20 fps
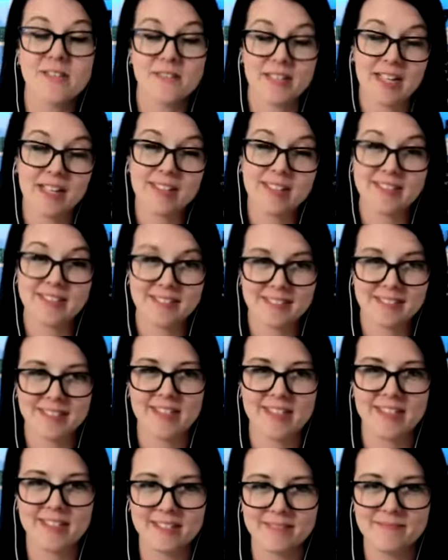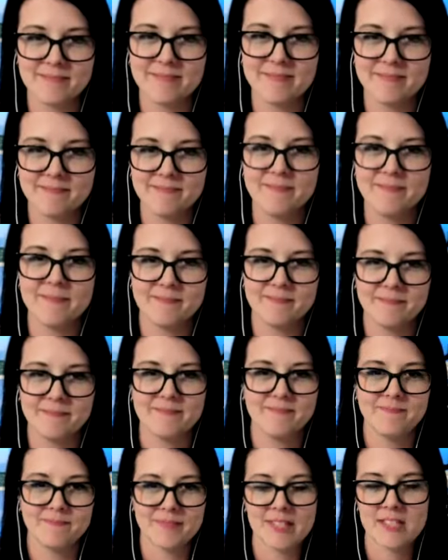yeah, that's
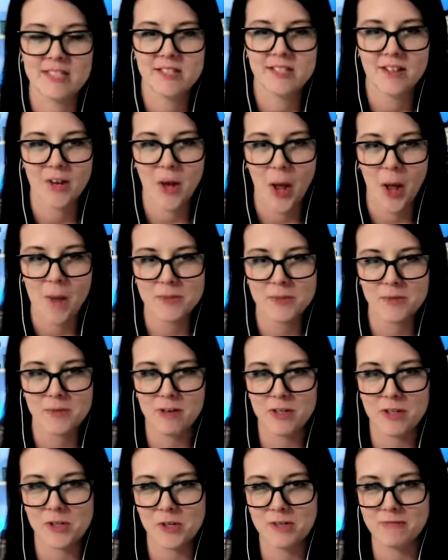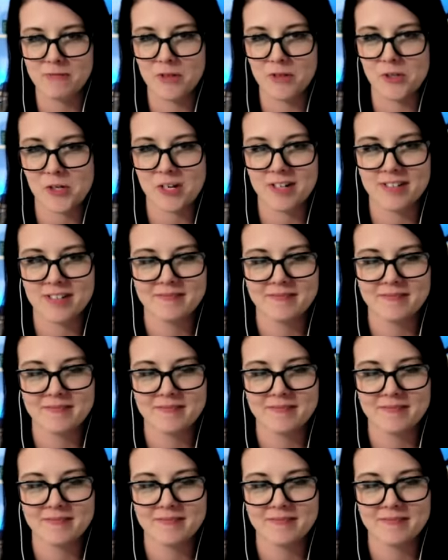that's a good observation for sure.